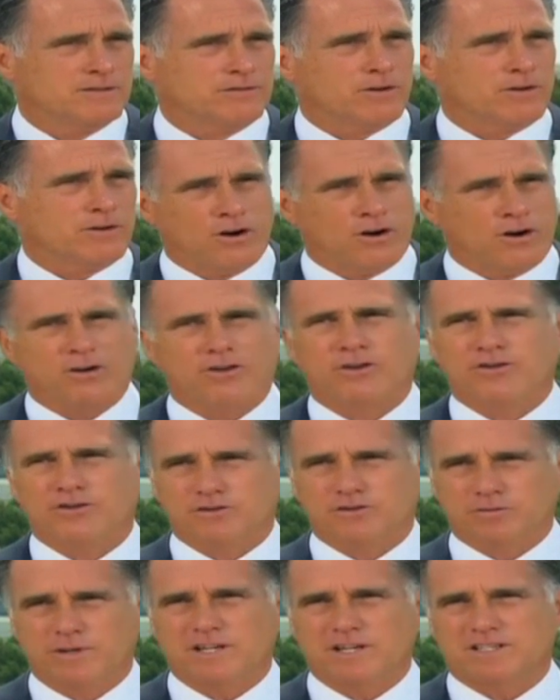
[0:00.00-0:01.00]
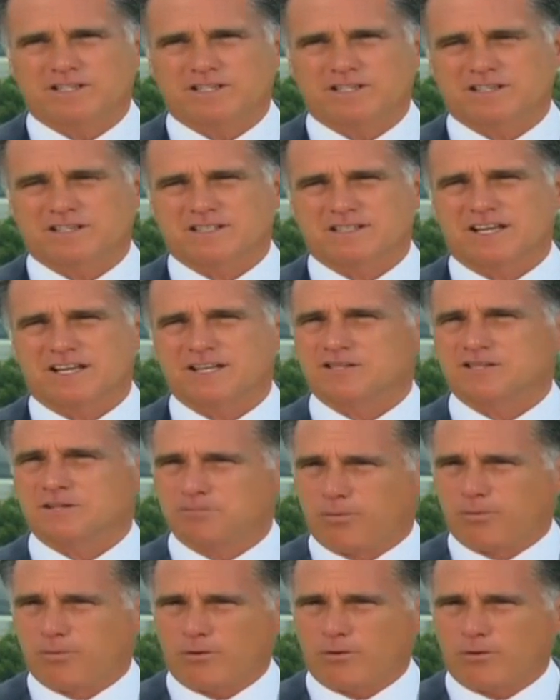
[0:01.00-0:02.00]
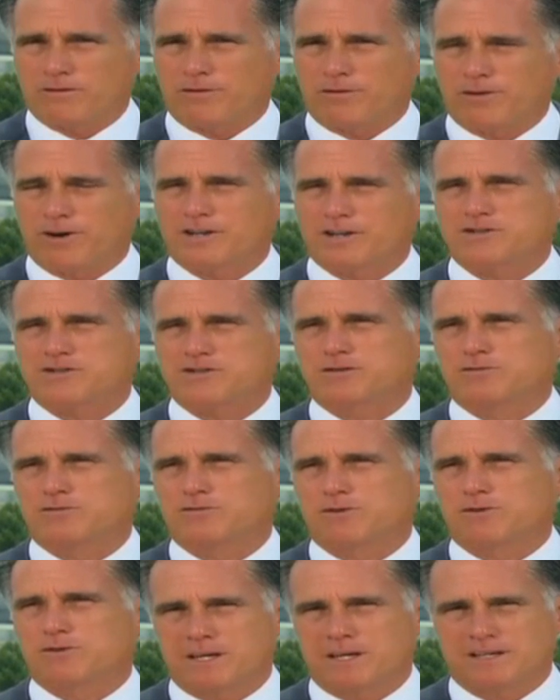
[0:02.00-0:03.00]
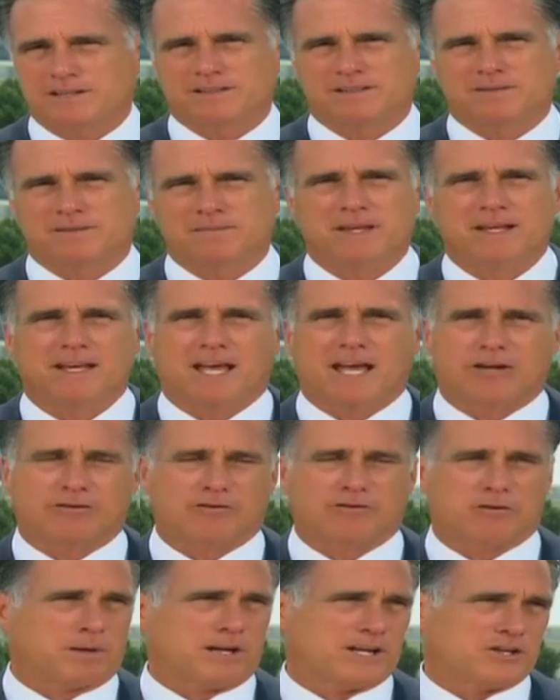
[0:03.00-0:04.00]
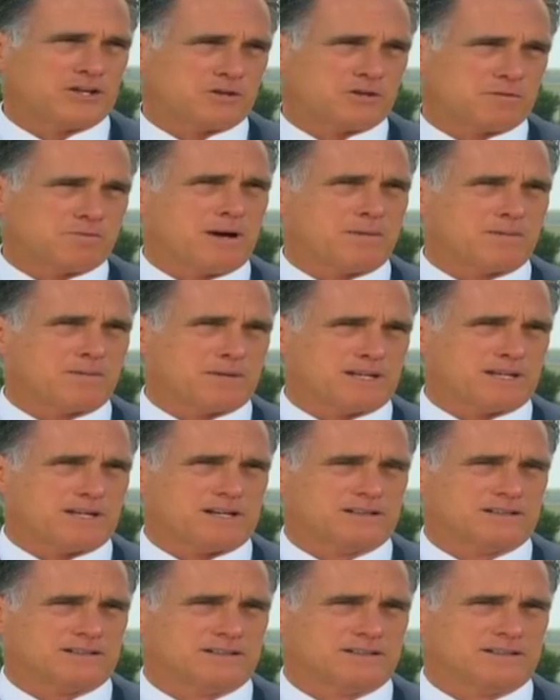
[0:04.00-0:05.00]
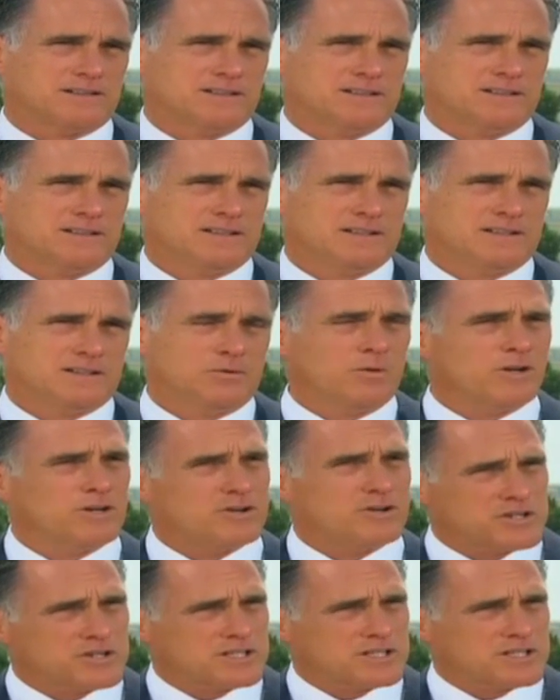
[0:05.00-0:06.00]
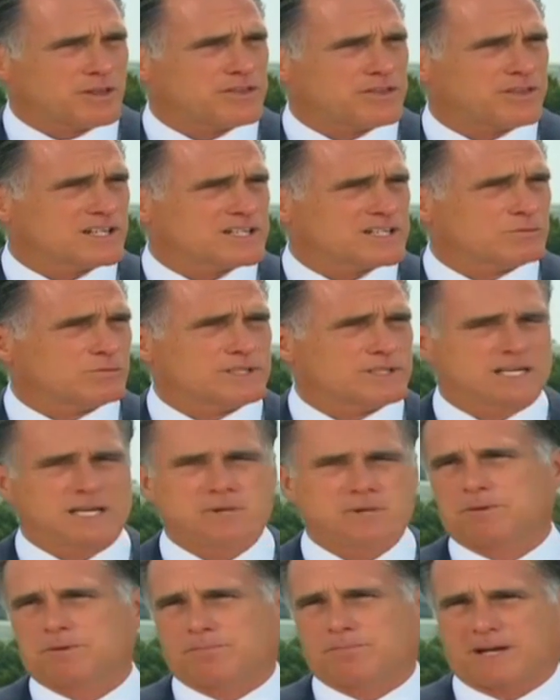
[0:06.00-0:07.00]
For all those reasons, it's important for us to repeal and replace Obamacare. What are some of the things that we'll keep in